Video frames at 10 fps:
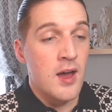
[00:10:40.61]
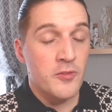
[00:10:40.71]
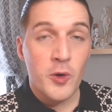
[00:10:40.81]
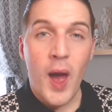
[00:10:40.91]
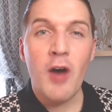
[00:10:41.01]

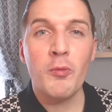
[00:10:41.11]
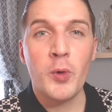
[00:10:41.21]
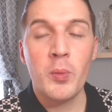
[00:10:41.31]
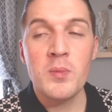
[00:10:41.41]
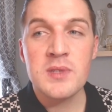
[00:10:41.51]
Through health
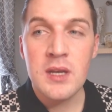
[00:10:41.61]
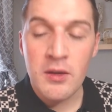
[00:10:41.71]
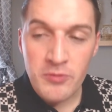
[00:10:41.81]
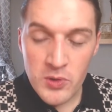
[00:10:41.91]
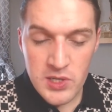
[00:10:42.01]
problems, and
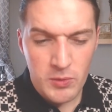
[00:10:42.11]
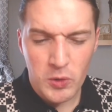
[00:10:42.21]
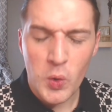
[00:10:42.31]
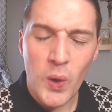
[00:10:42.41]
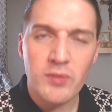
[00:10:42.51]
unfortunately, I'm
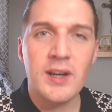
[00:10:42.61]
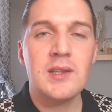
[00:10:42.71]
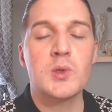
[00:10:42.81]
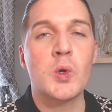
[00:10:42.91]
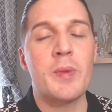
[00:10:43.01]
not quite
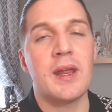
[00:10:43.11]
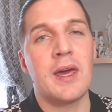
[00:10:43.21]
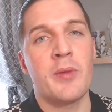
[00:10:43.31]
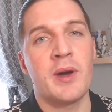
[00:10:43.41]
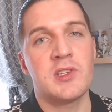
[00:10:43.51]
ready to talk about it
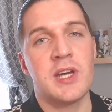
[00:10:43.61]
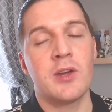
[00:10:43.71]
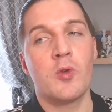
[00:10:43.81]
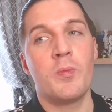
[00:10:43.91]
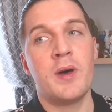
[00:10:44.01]
yet on my
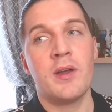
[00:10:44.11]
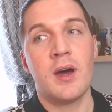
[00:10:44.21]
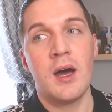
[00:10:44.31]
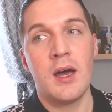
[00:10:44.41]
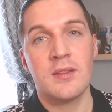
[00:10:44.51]
channel,
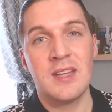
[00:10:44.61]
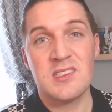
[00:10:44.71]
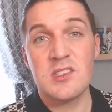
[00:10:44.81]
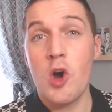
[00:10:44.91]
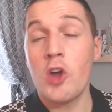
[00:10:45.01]
but
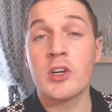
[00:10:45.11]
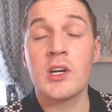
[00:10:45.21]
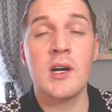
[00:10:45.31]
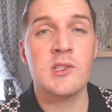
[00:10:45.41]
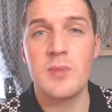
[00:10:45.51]
that's not on the
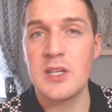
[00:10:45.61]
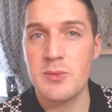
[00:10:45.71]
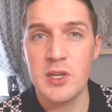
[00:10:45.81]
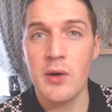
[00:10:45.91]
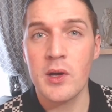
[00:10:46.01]
cards for me
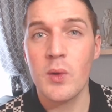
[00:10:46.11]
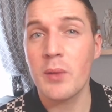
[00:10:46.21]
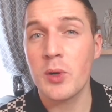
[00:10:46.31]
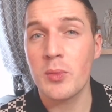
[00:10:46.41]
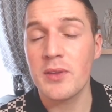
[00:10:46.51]
to be going
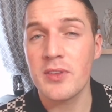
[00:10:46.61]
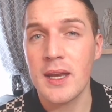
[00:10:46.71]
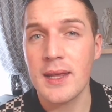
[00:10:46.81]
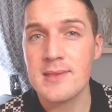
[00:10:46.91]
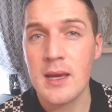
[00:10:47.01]
away probably for
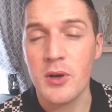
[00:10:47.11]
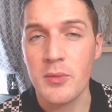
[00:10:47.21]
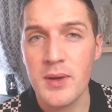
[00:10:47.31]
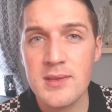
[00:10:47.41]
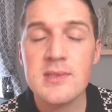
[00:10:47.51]
the next couple
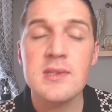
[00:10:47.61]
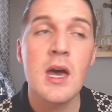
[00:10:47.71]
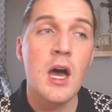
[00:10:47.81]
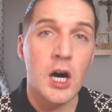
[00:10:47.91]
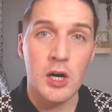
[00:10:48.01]
of months.
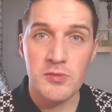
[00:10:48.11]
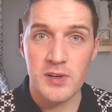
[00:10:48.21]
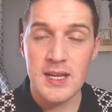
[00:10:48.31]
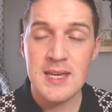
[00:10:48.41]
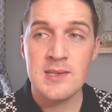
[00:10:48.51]

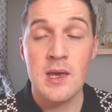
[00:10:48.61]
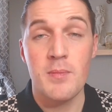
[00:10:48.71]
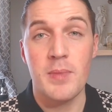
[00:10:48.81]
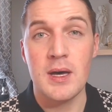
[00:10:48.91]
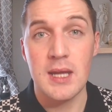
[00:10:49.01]
Hopefully it is,
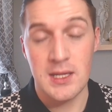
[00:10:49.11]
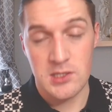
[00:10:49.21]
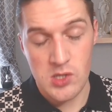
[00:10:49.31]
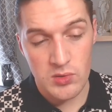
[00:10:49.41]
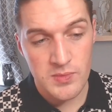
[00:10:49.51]
but
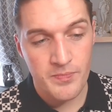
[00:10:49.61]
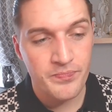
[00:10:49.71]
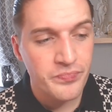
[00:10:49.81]
it's not